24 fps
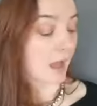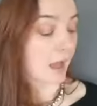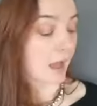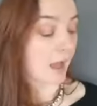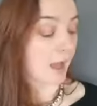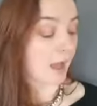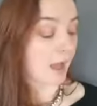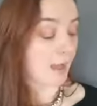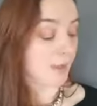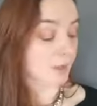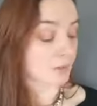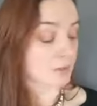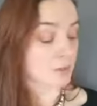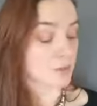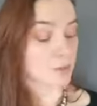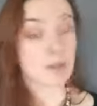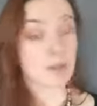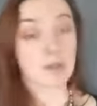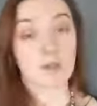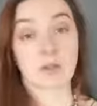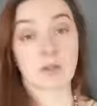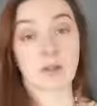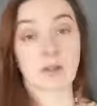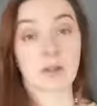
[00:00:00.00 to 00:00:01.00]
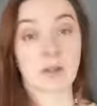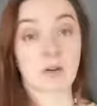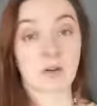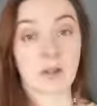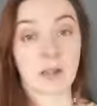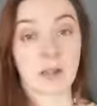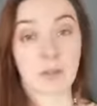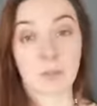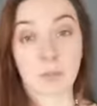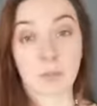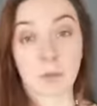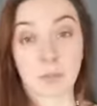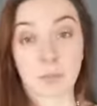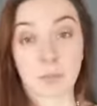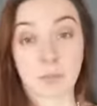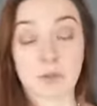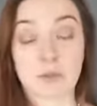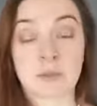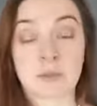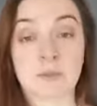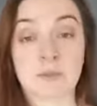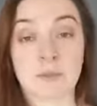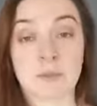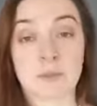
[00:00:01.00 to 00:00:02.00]
And you can create more
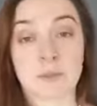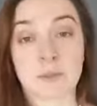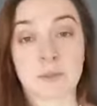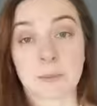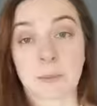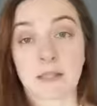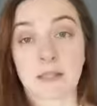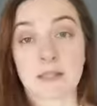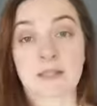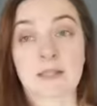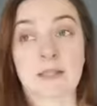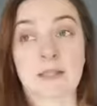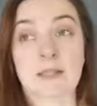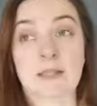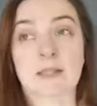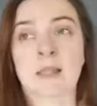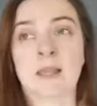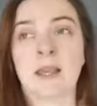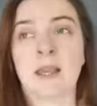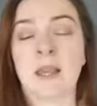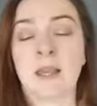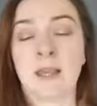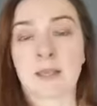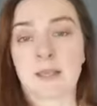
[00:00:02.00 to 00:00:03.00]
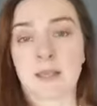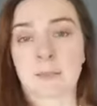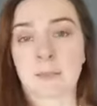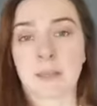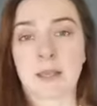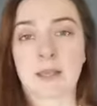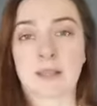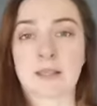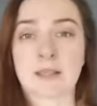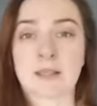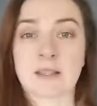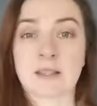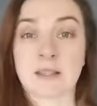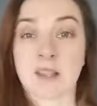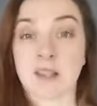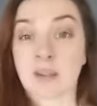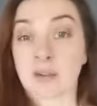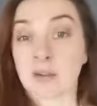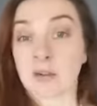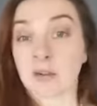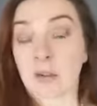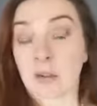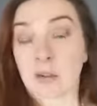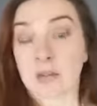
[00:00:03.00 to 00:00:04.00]
beautiful spaces, spaces that
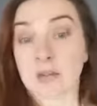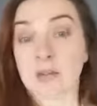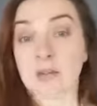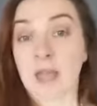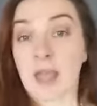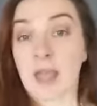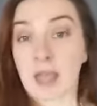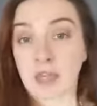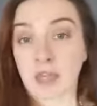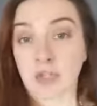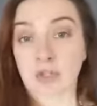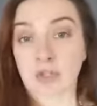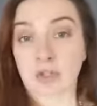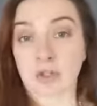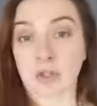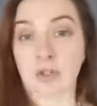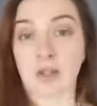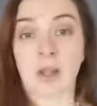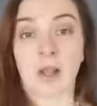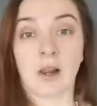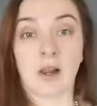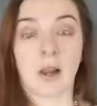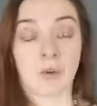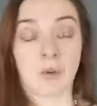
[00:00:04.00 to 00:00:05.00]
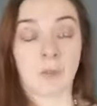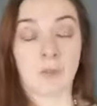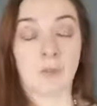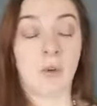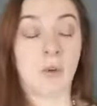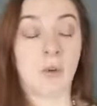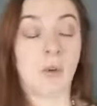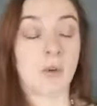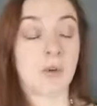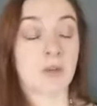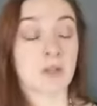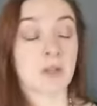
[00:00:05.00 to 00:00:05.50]
you're going to enjoy a lot more.